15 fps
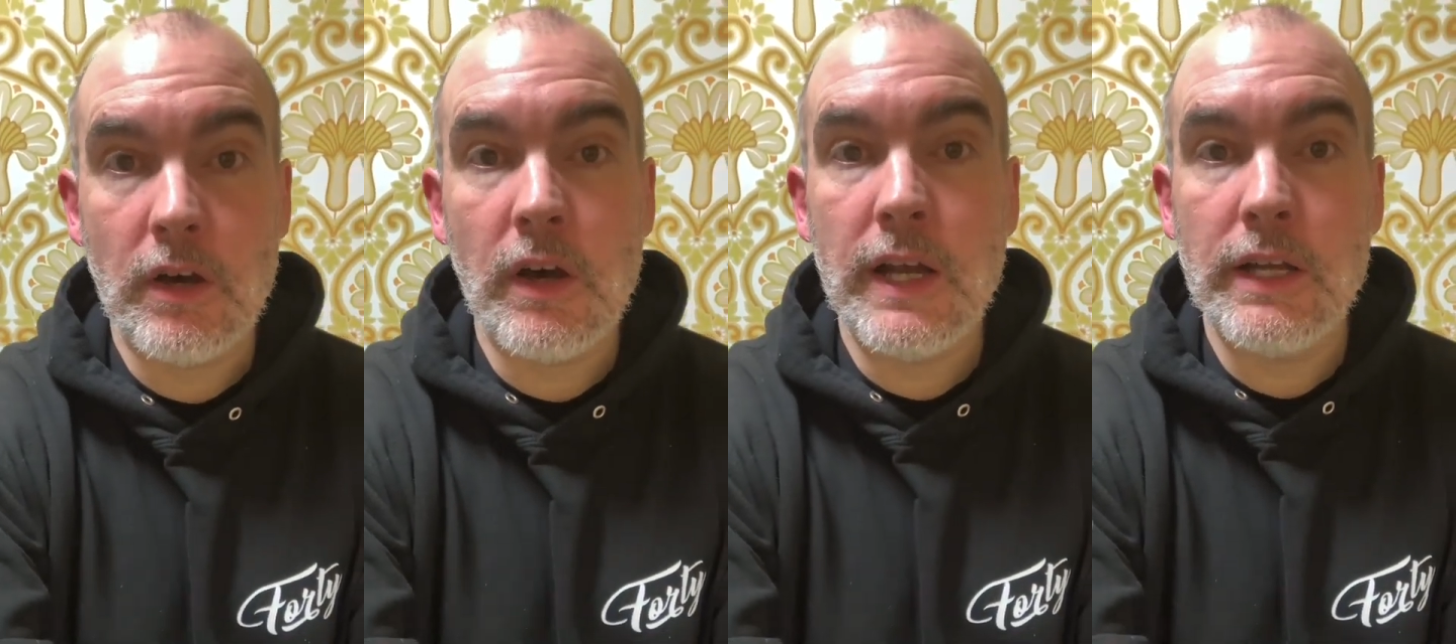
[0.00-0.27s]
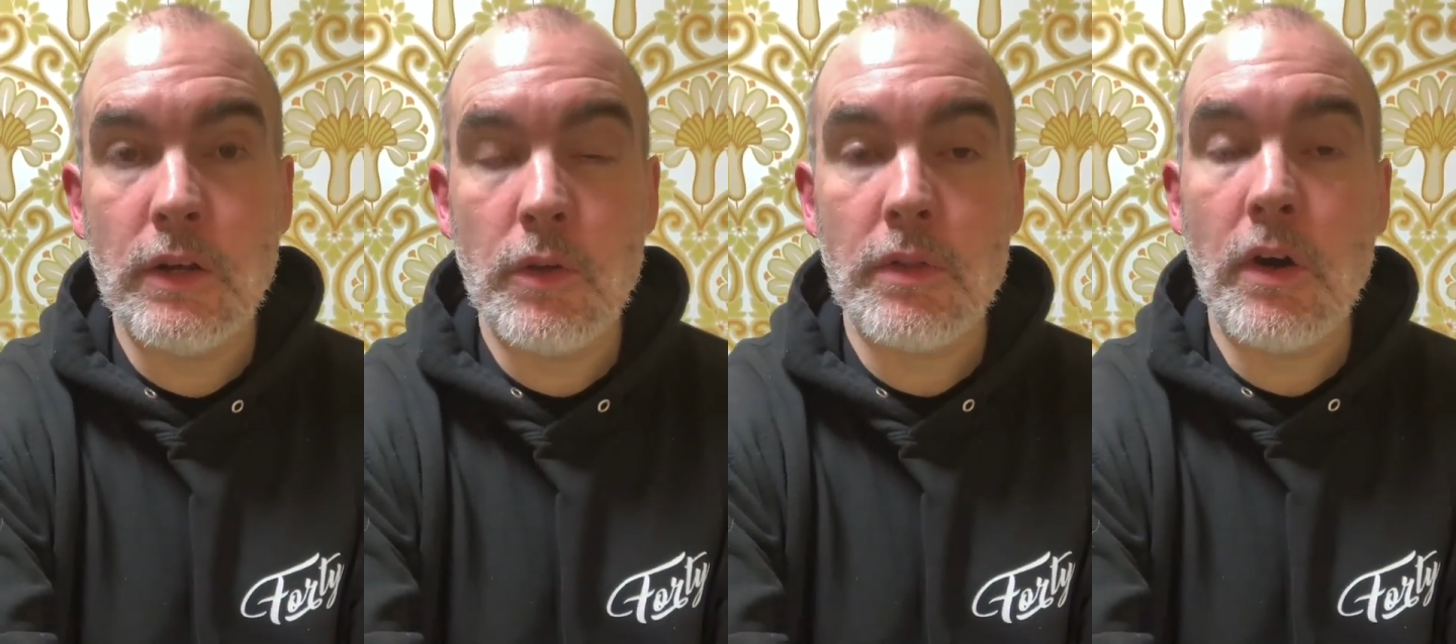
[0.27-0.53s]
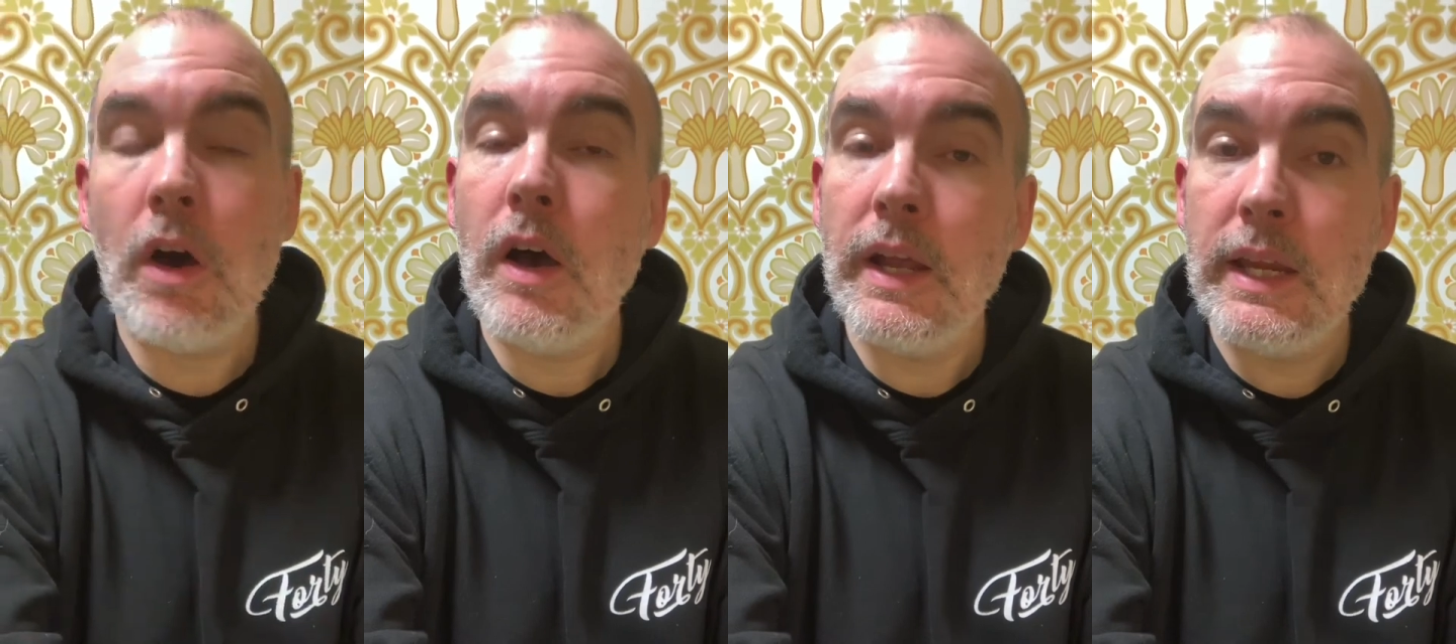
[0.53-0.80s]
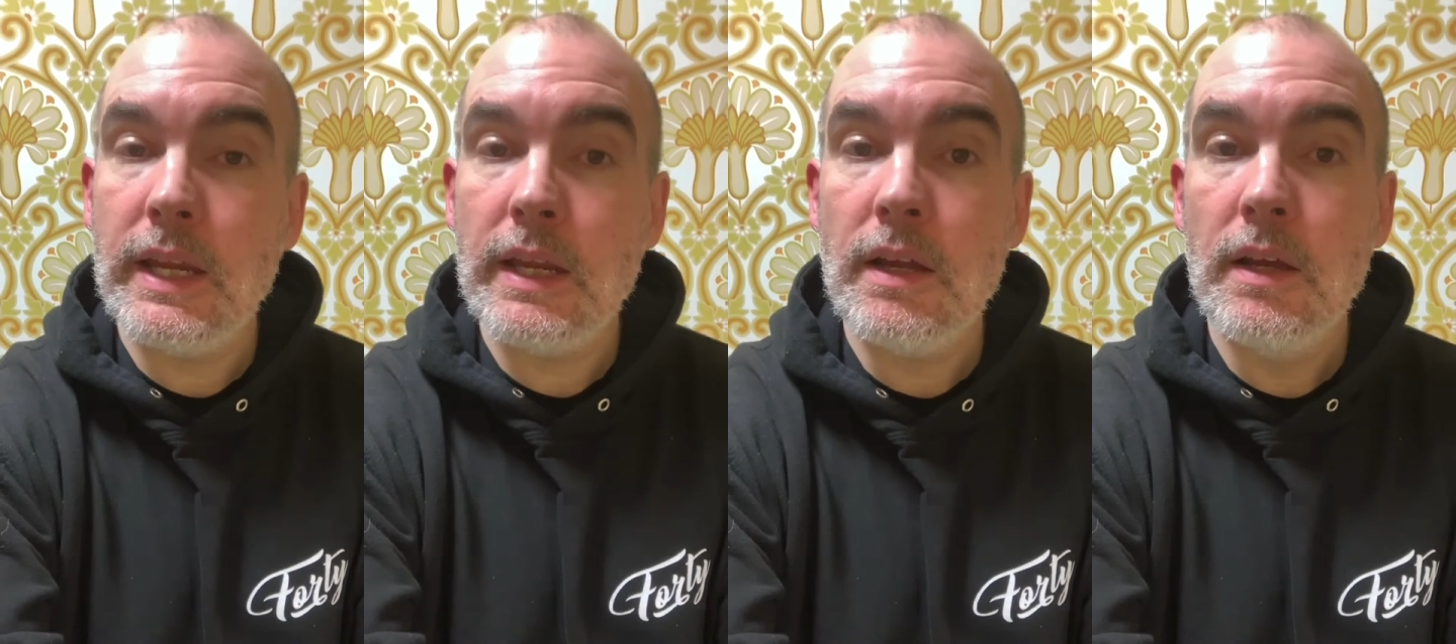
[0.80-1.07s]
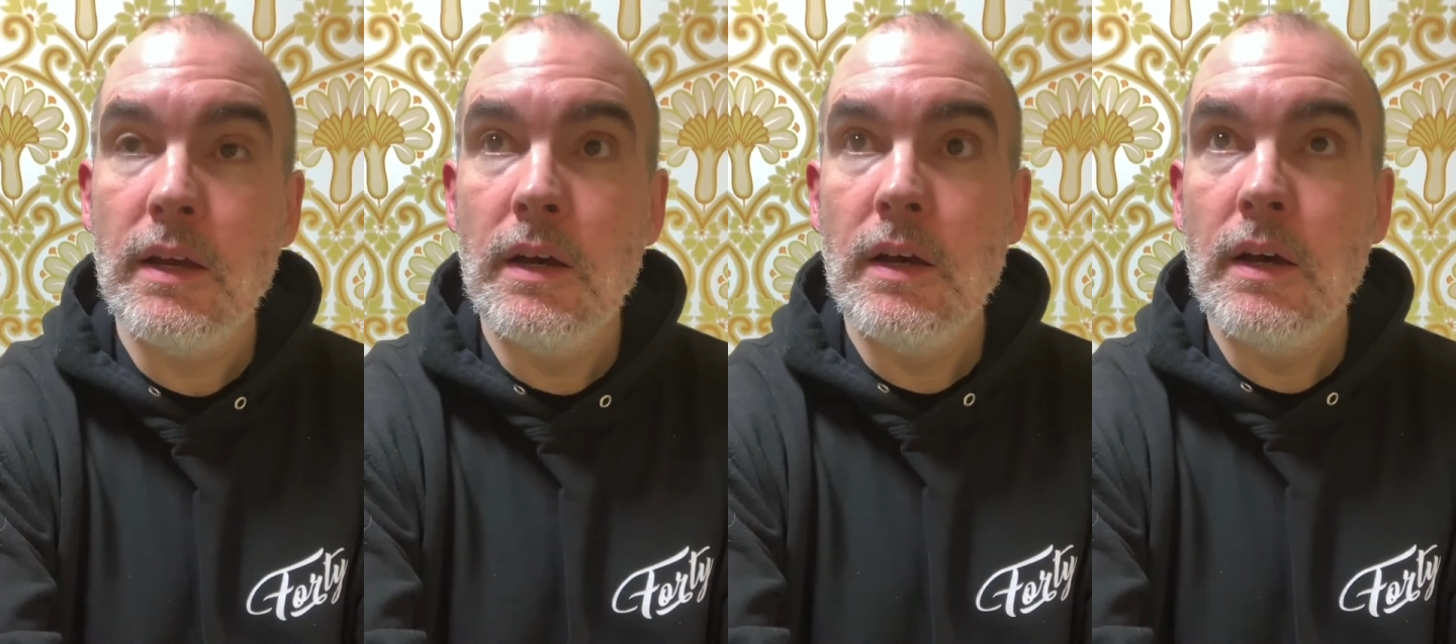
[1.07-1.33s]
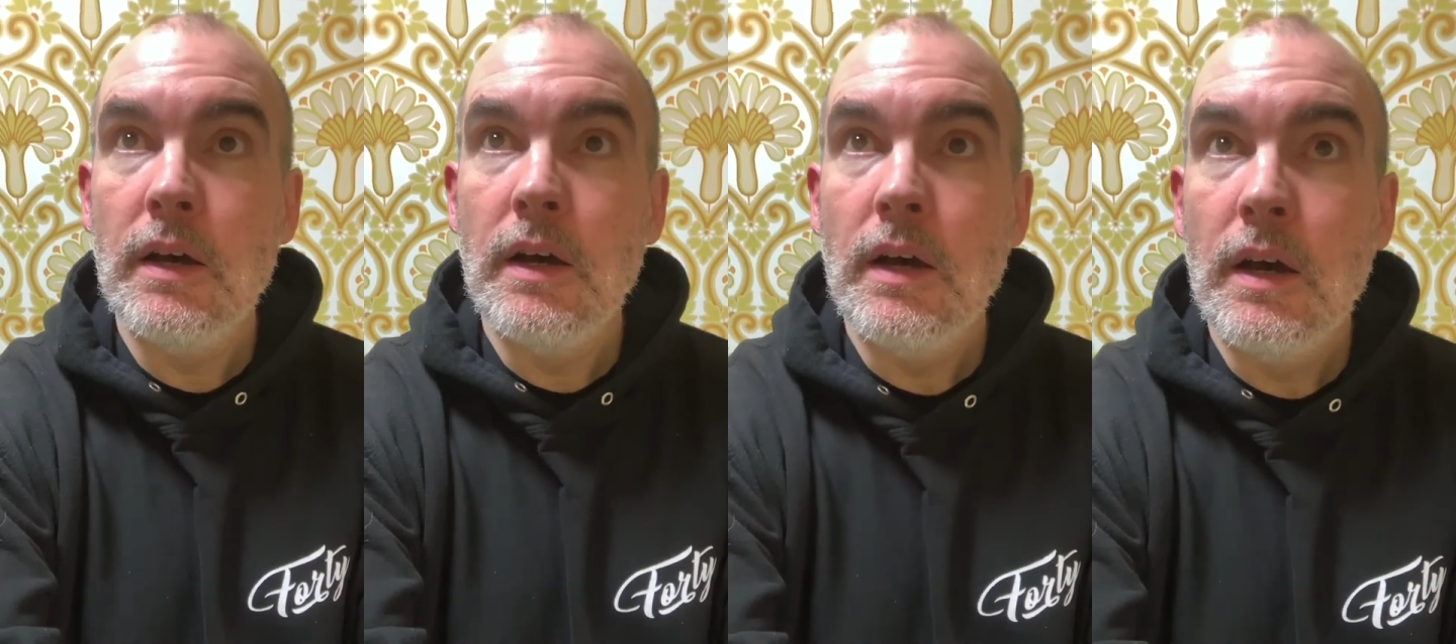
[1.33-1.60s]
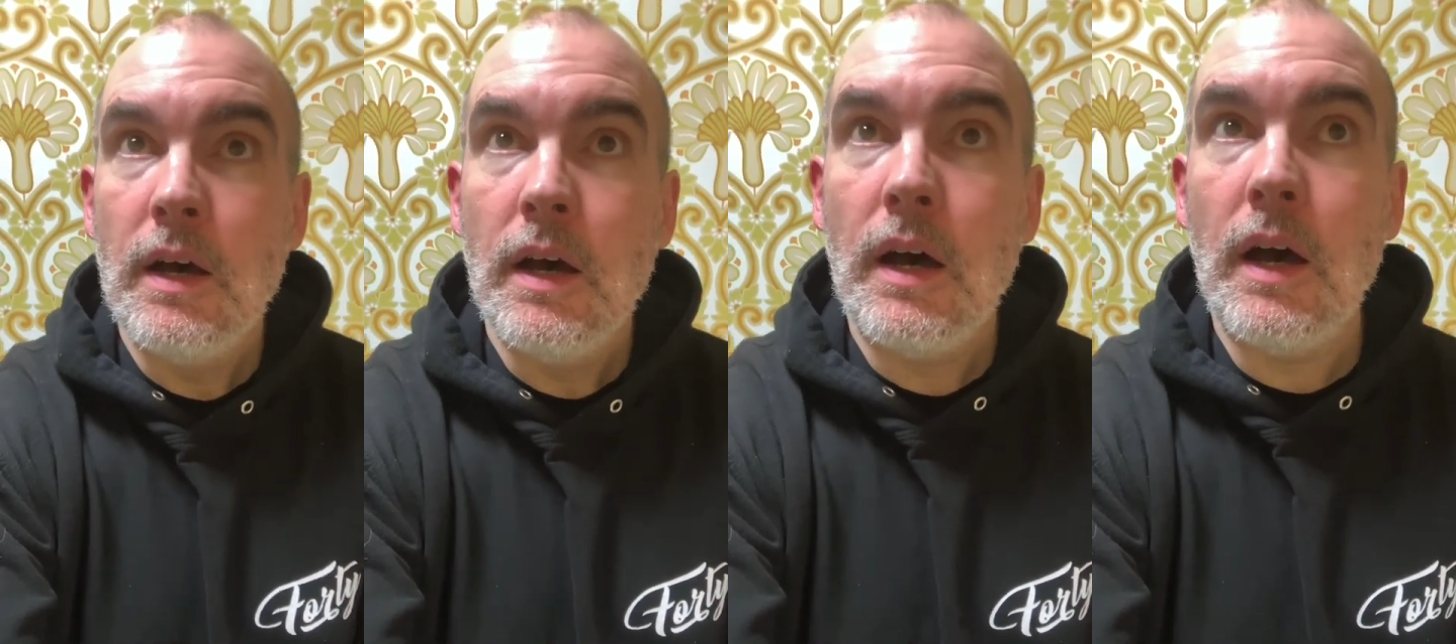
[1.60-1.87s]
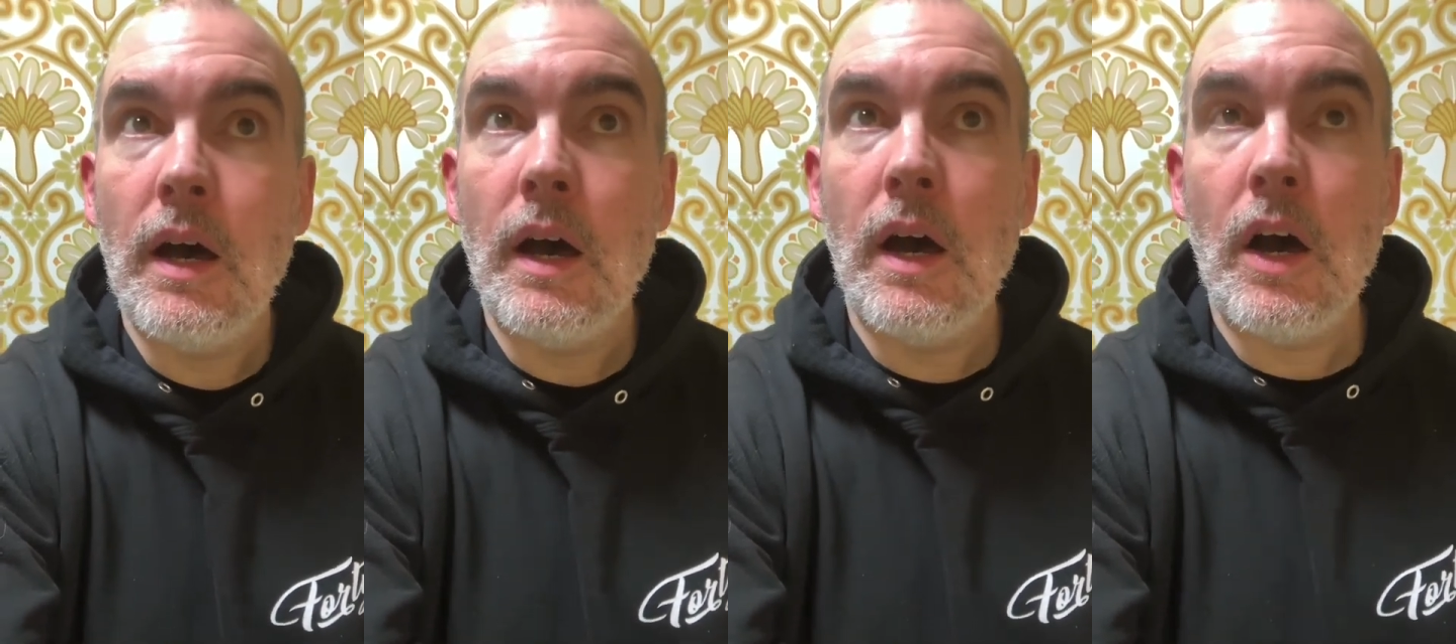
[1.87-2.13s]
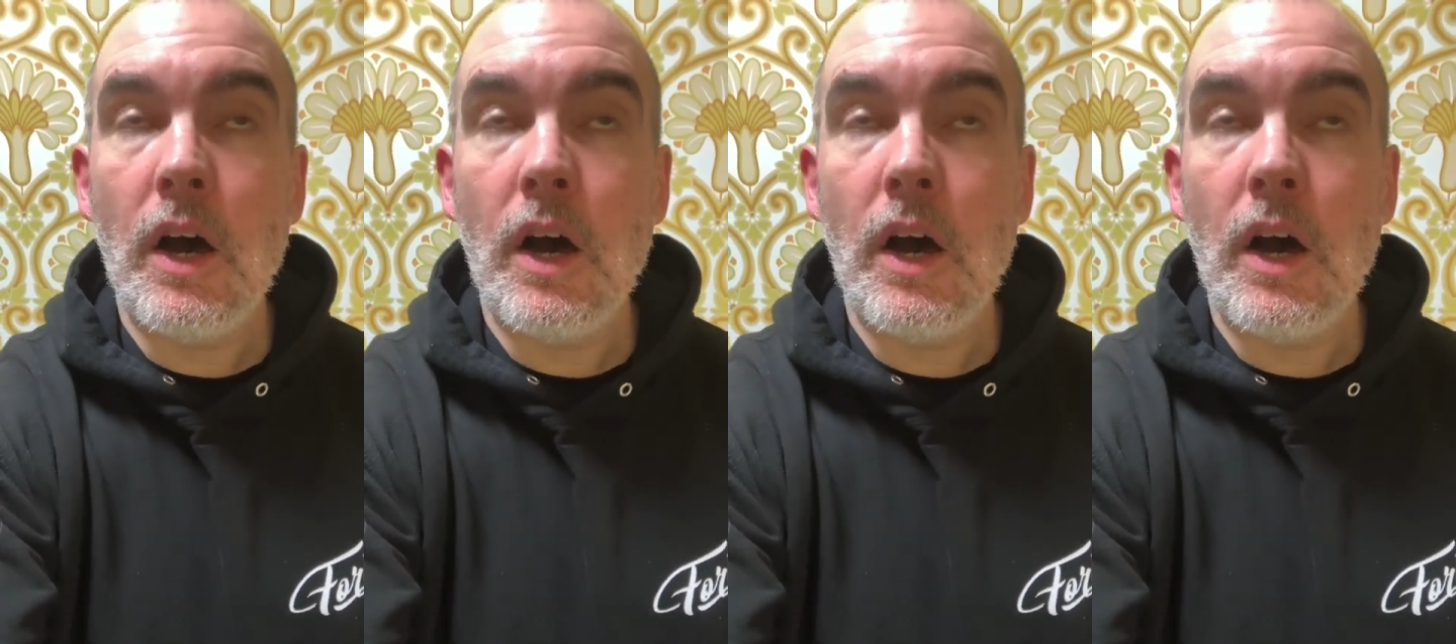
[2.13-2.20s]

I know that I uh,